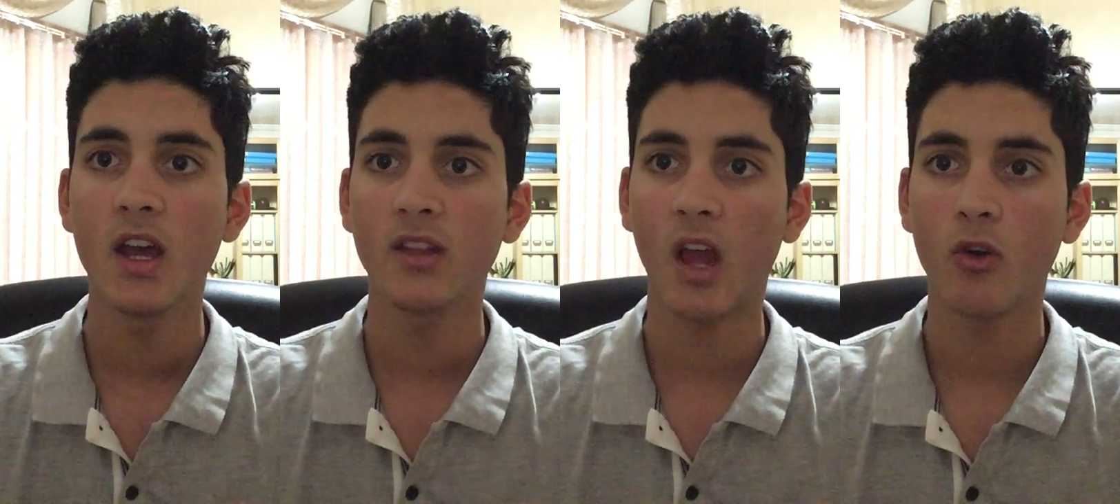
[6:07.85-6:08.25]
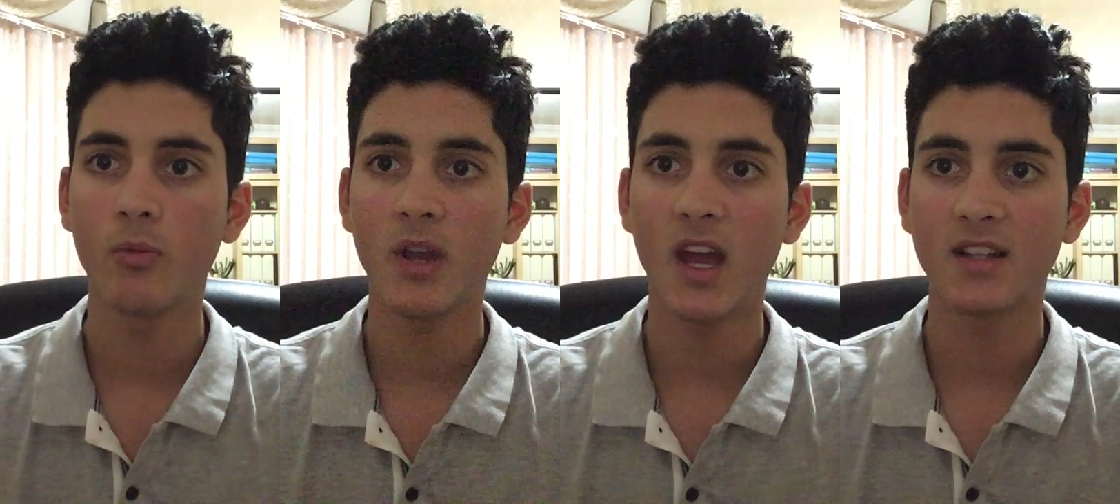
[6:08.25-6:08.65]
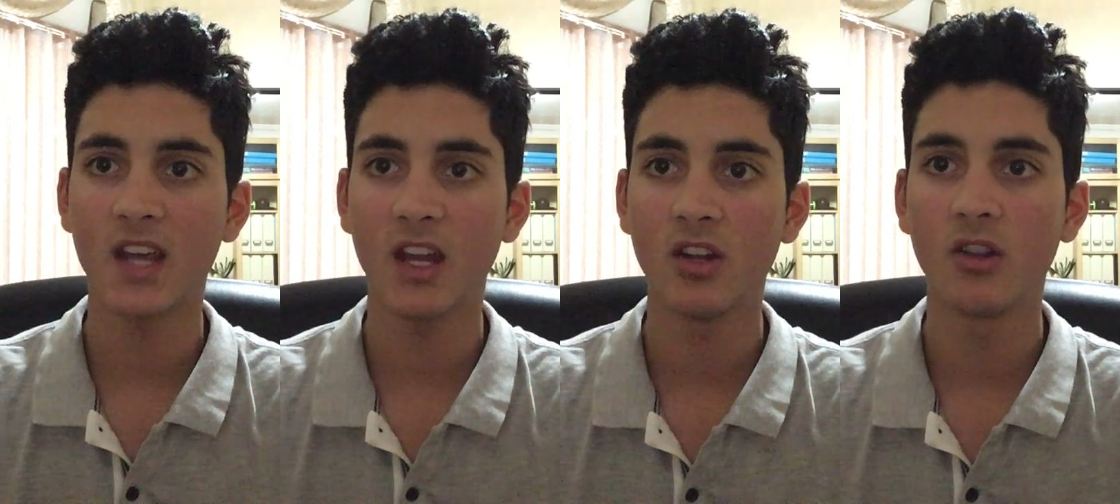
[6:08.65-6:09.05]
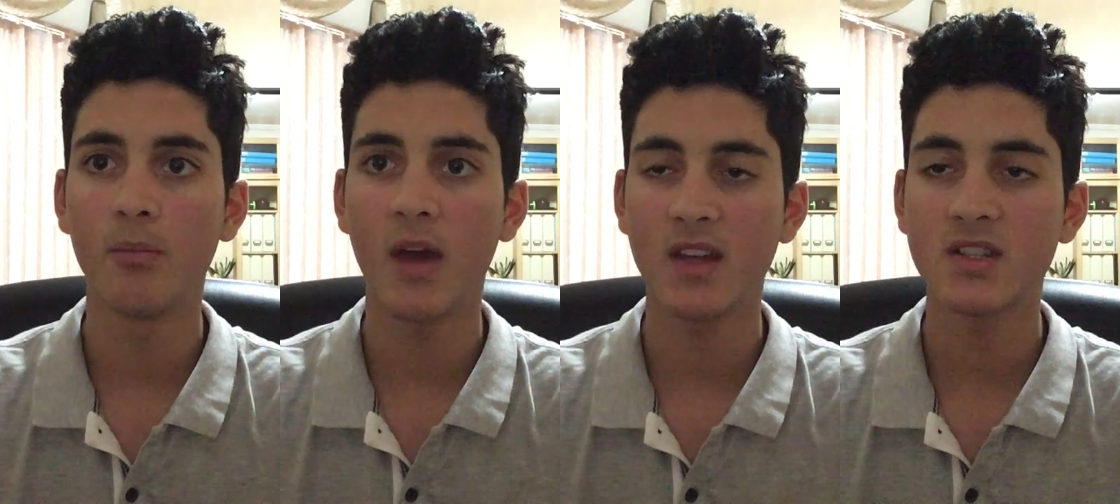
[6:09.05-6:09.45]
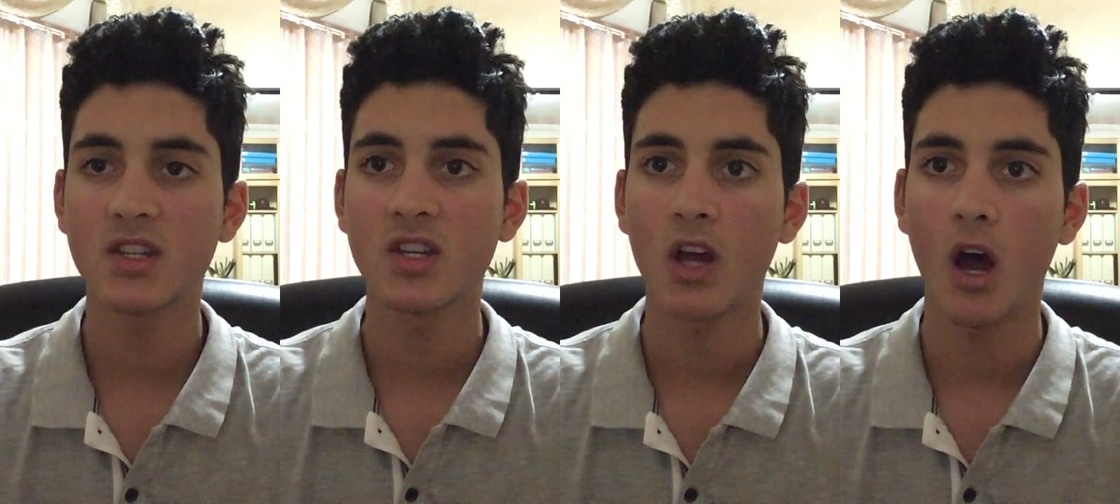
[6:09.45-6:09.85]
they will be attended the
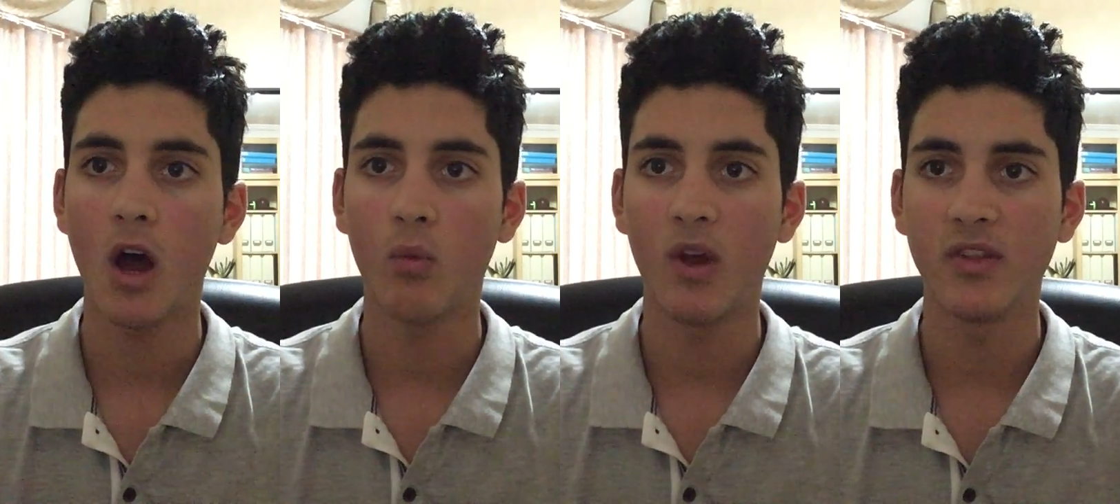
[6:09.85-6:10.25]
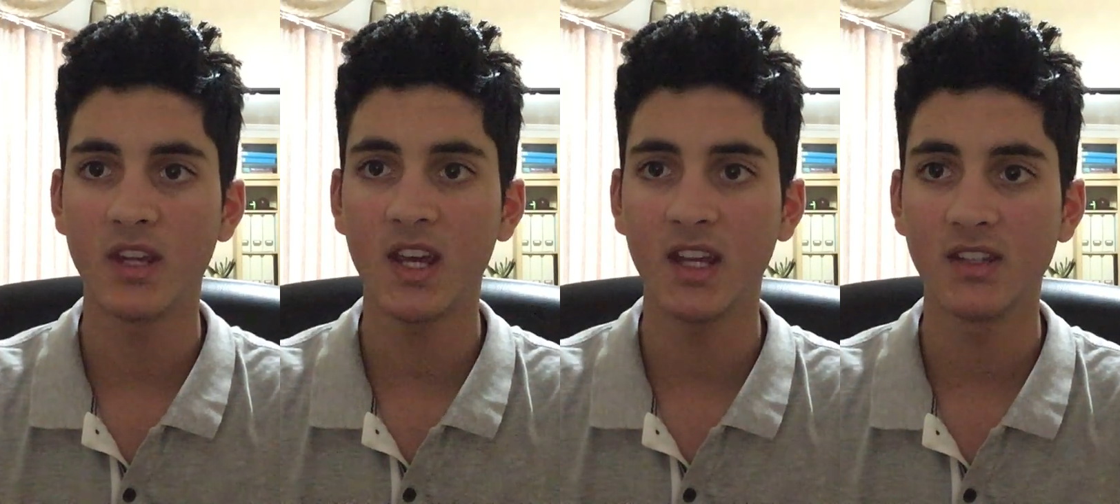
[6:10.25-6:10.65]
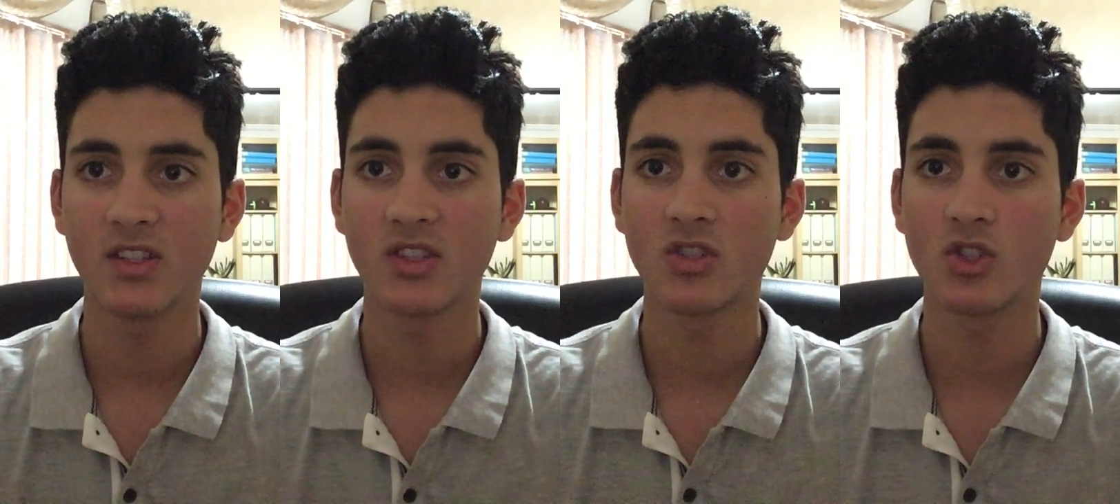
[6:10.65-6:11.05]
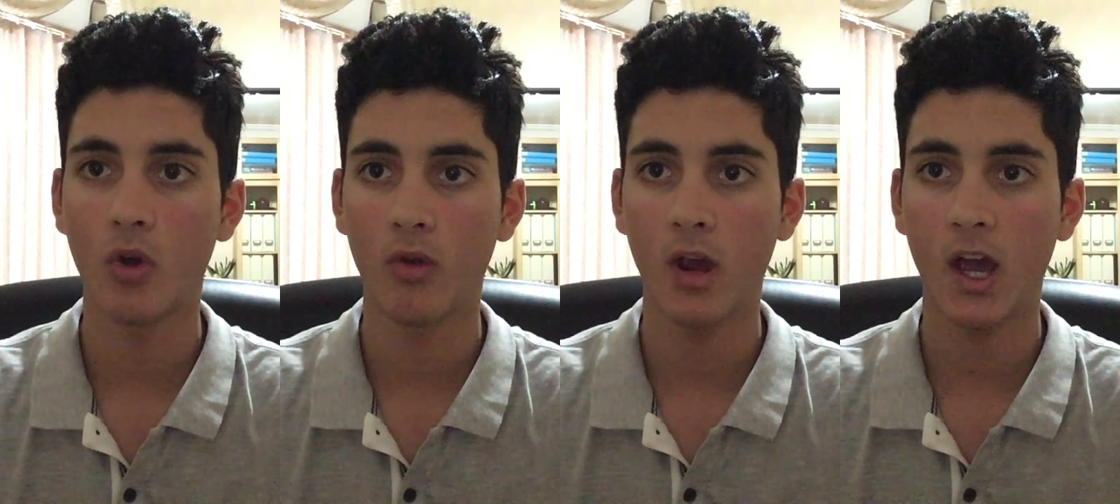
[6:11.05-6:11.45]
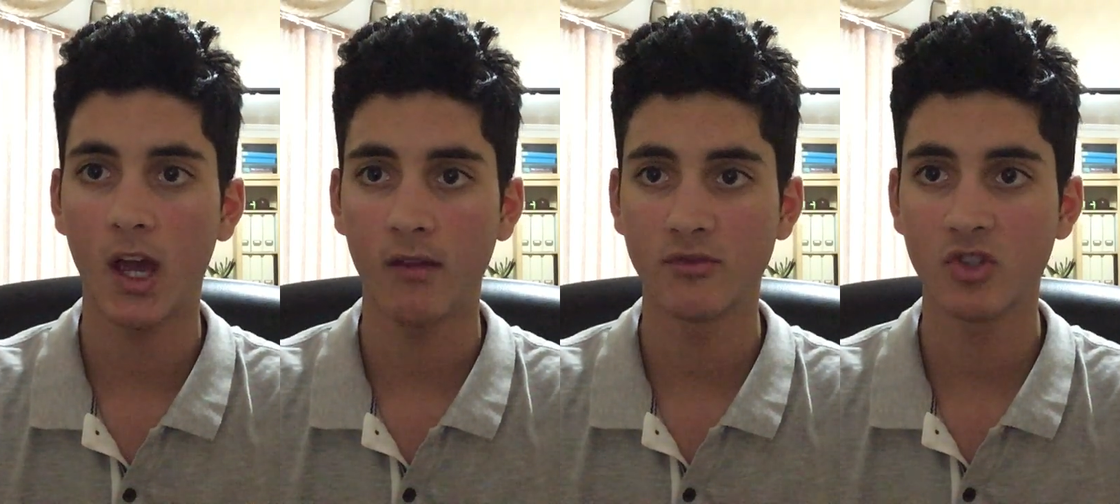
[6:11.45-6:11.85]
best when the kids don't
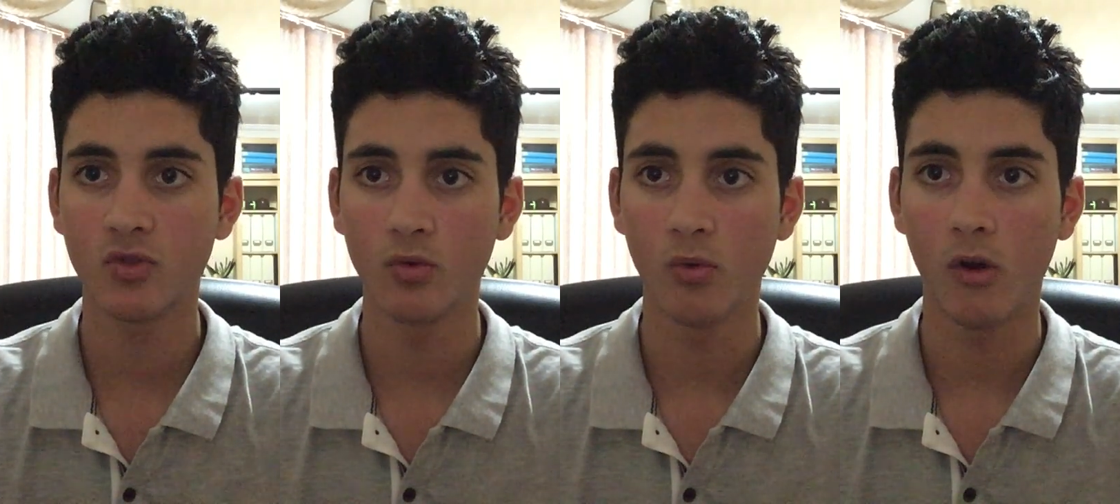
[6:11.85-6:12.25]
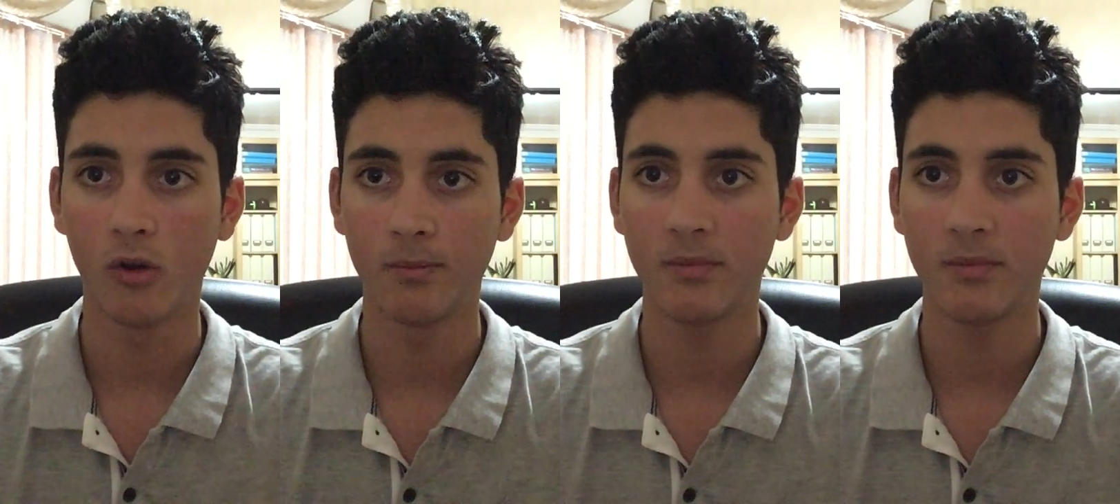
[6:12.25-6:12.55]
have school on,